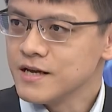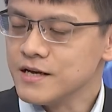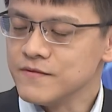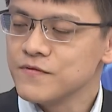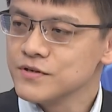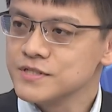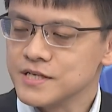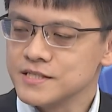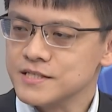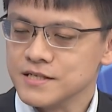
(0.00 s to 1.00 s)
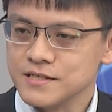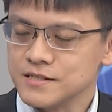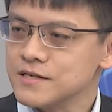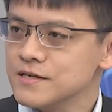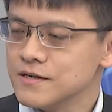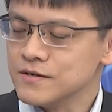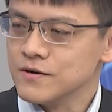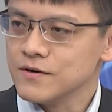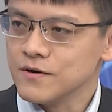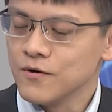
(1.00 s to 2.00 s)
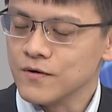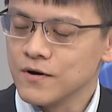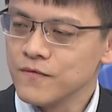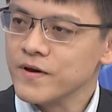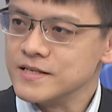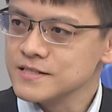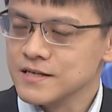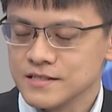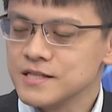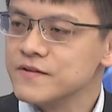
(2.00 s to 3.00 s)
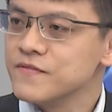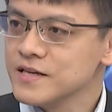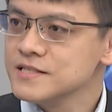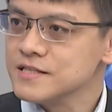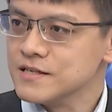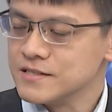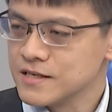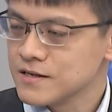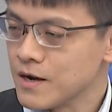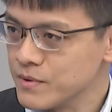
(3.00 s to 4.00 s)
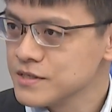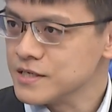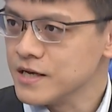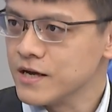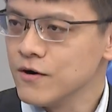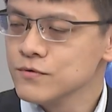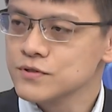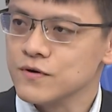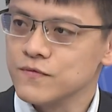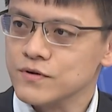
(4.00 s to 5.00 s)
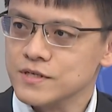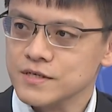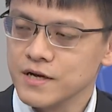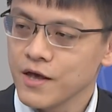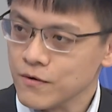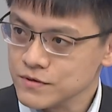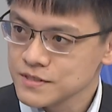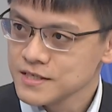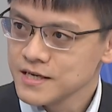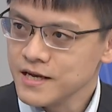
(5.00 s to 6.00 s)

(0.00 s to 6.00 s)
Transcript: and first is the defense committee, and also for the health,